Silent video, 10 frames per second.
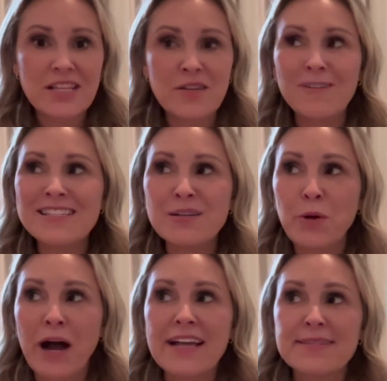And the reason
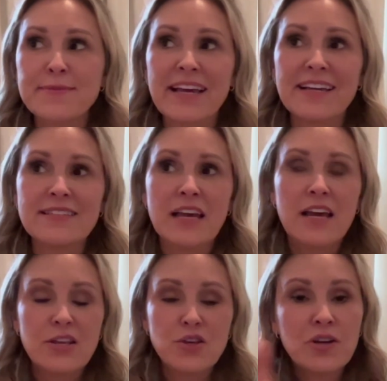why is because
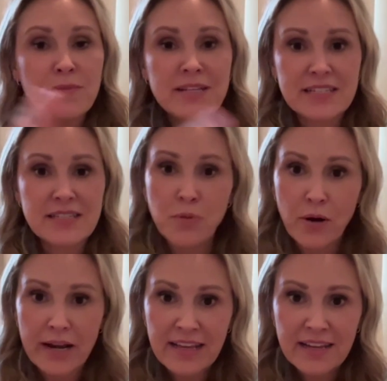you could be
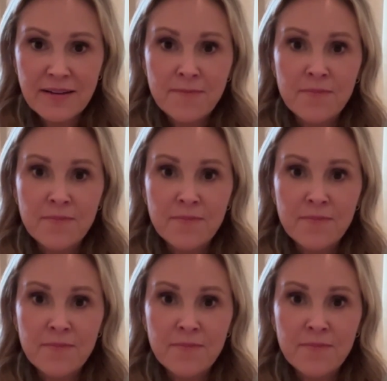disappointed